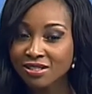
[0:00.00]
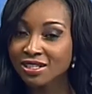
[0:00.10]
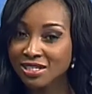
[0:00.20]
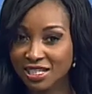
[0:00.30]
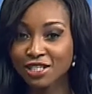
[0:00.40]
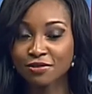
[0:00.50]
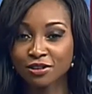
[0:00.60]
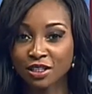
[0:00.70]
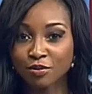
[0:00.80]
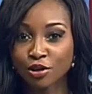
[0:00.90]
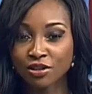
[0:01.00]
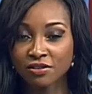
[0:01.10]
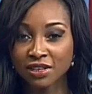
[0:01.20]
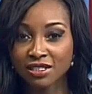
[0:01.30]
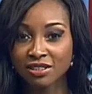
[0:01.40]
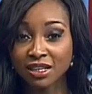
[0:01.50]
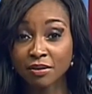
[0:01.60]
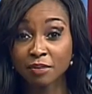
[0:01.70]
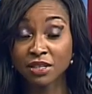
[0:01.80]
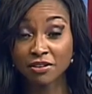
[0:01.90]
successful in both
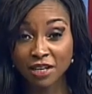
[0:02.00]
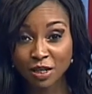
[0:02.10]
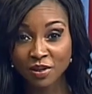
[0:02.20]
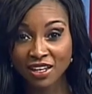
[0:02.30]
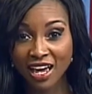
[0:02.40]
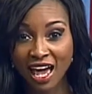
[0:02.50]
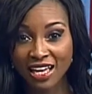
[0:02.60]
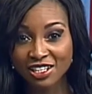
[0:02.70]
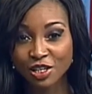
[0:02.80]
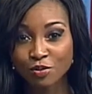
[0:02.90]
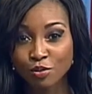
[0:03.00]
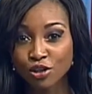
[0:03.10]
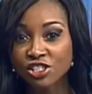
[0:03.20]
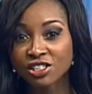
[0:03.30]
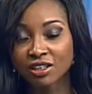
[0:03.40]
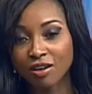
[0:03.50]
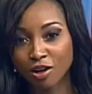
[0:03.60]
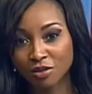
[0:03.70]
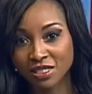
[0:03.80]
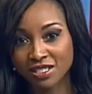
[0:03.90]
developing and emerging
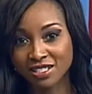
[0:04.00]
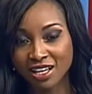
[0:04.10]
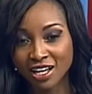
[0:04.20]
economies.